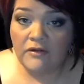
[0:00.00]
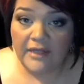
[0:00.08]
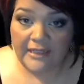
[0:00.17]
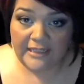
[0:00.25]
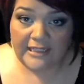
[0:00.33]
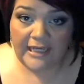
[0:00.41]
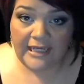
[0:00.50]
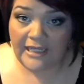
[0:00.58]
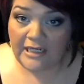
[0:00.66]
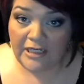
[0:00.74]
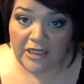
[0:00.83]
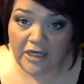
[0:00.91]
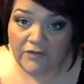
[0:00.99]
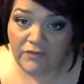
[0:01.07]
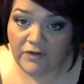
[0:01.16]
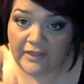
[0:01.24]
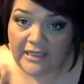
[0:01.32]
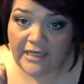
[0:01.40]
again, not in
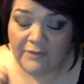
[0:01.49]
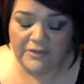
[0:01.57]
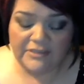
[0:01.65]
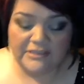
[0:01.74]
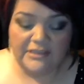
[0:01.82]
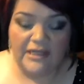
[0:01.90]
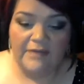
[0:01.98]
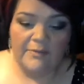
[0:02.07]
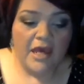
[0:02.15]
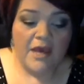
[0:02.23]
front of the camera this time,